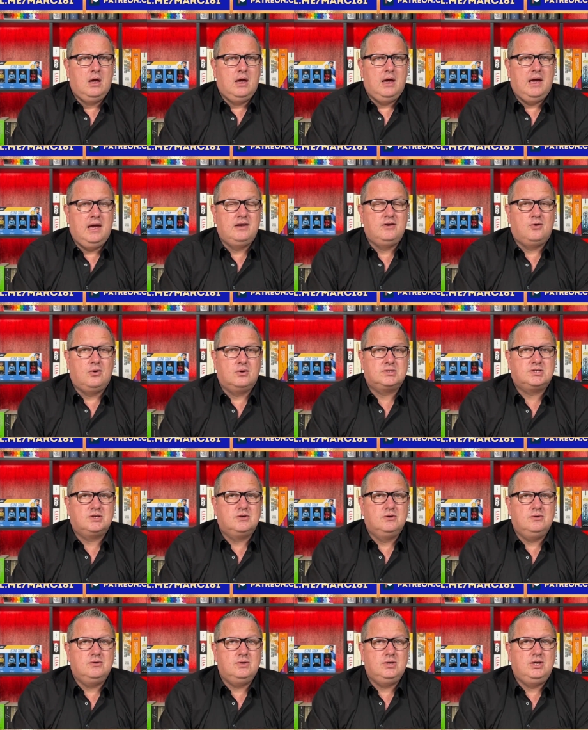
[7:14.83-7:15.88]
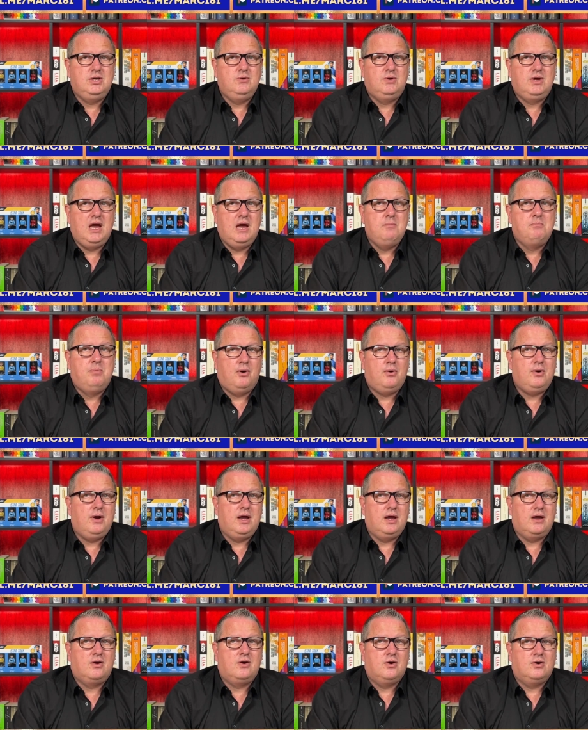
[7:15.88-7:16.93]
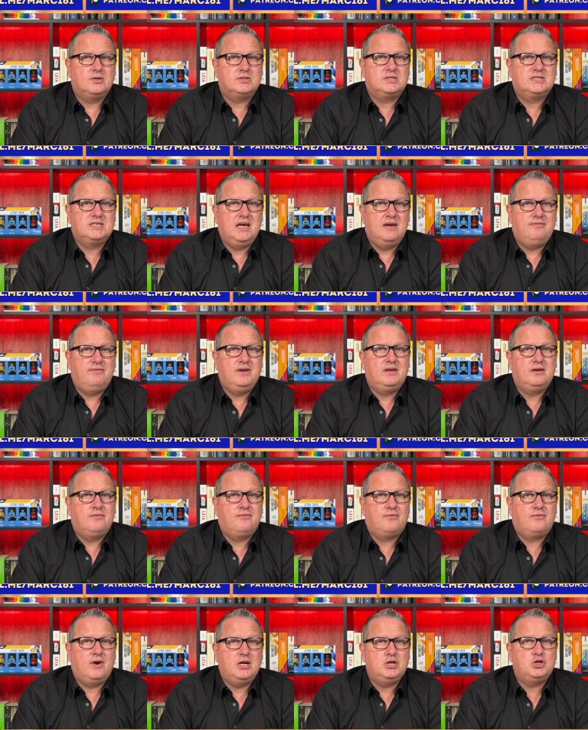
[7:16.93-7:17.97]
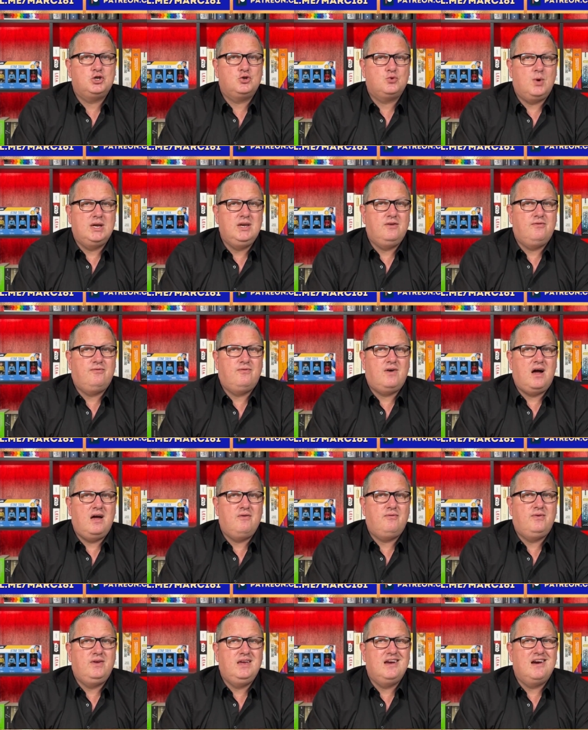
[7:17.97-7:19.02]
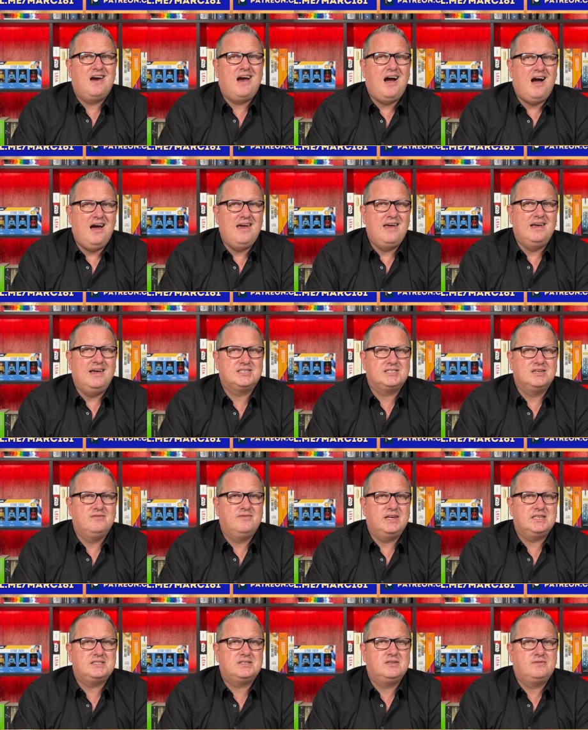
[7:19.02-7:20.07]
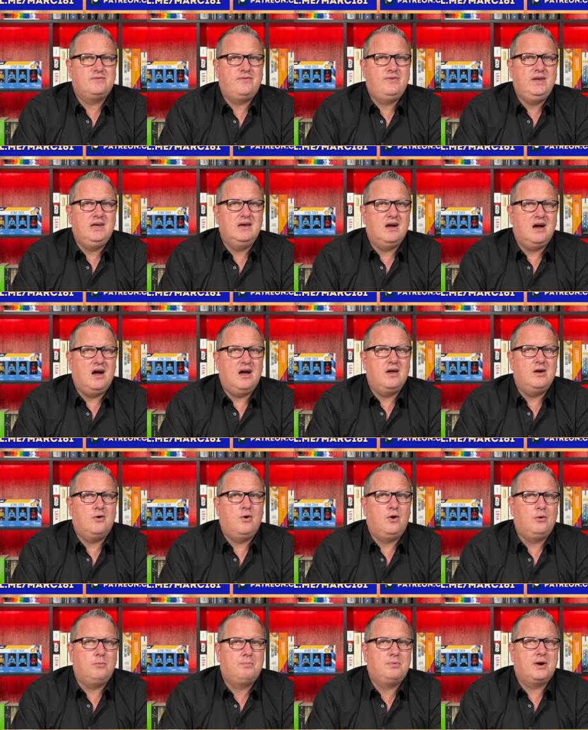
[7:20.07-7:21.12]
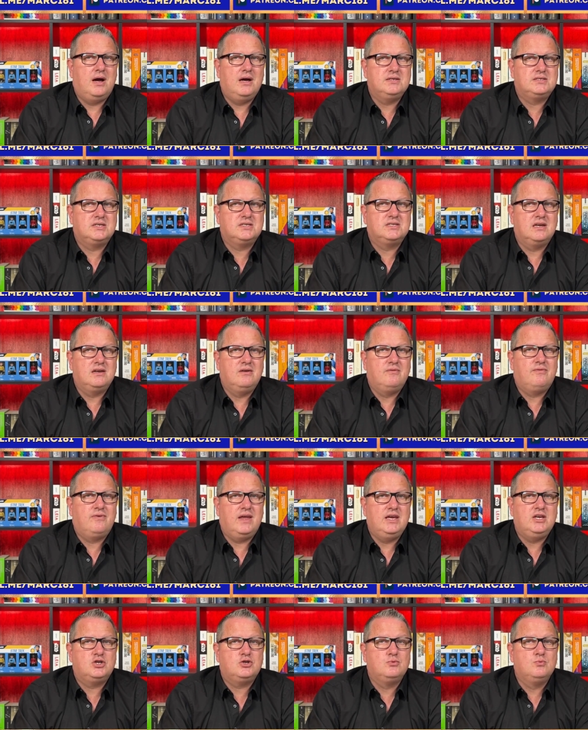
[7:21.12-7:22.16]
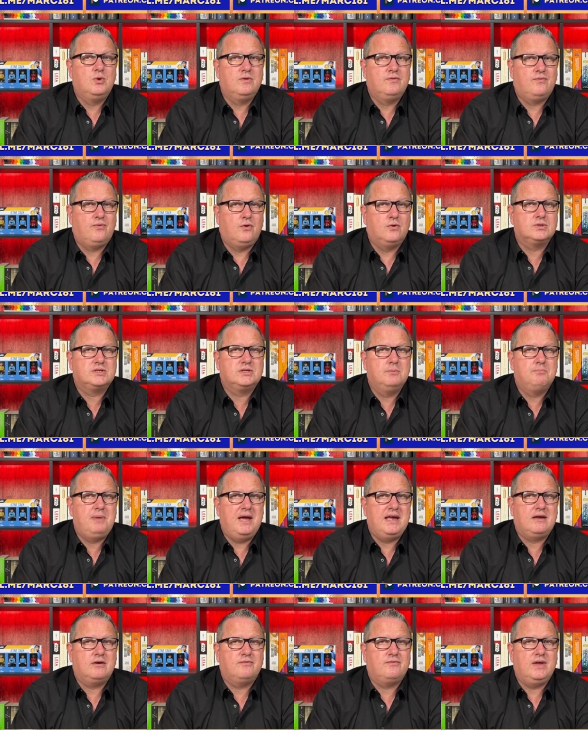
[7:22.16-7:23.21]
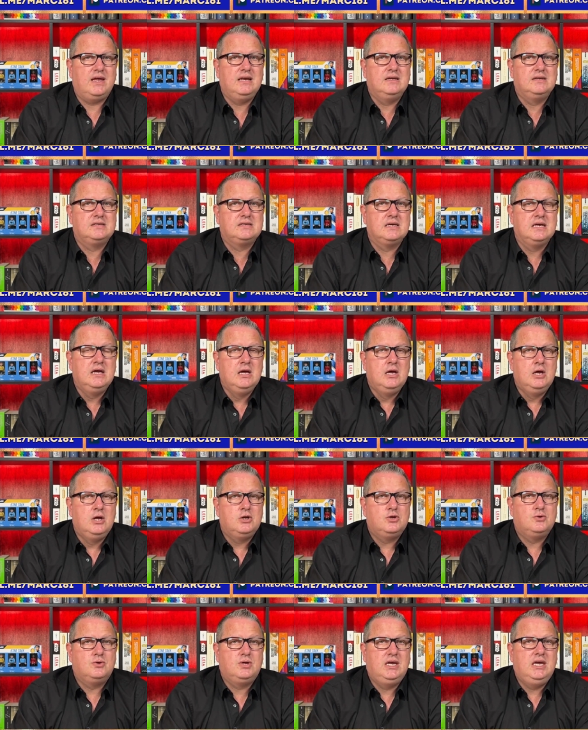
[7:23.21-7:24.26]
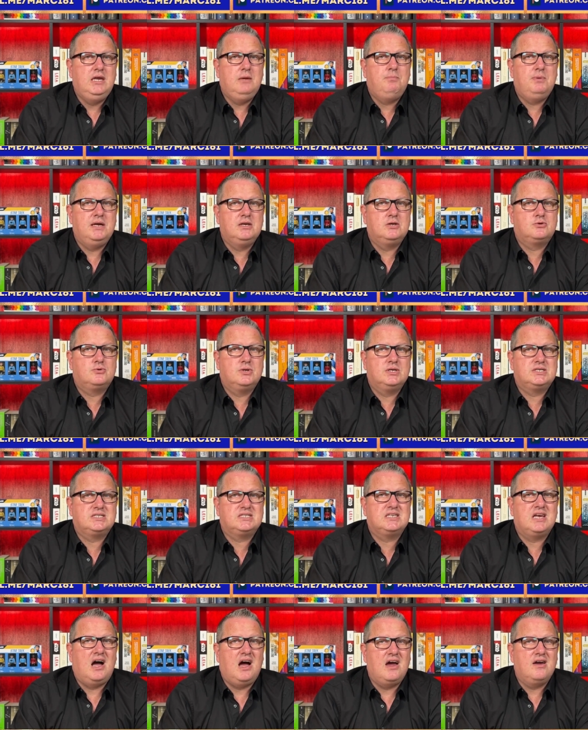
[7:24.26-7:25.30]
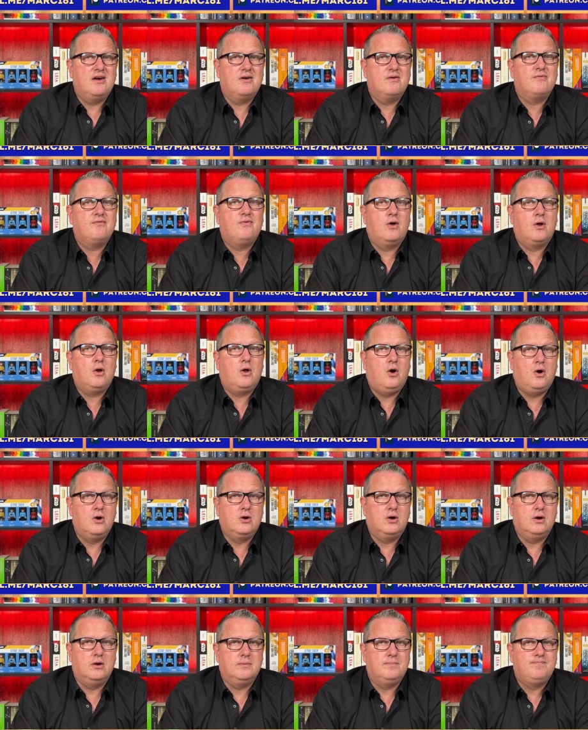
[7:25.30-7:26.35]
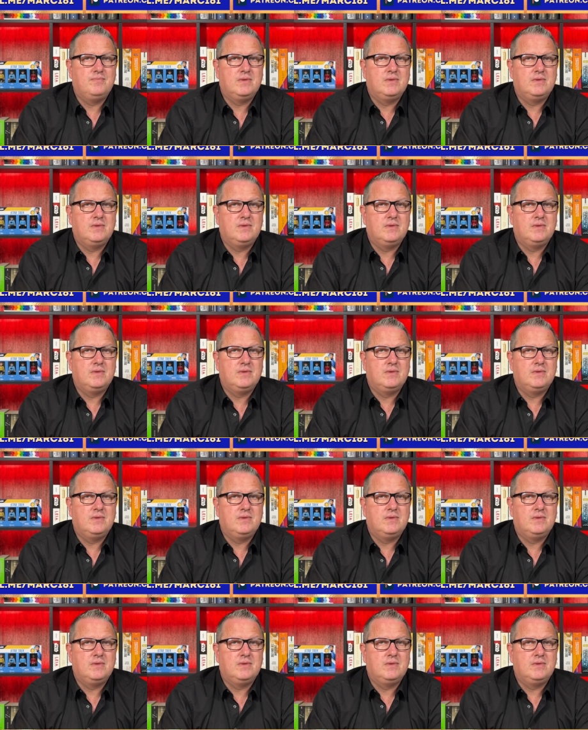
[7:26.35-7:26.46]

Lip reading: And also, UK borrowing costs have hit a fresh 25-year high as investors fear higher oil prices and inflation will force the Bank of England to keep interests higher for longer.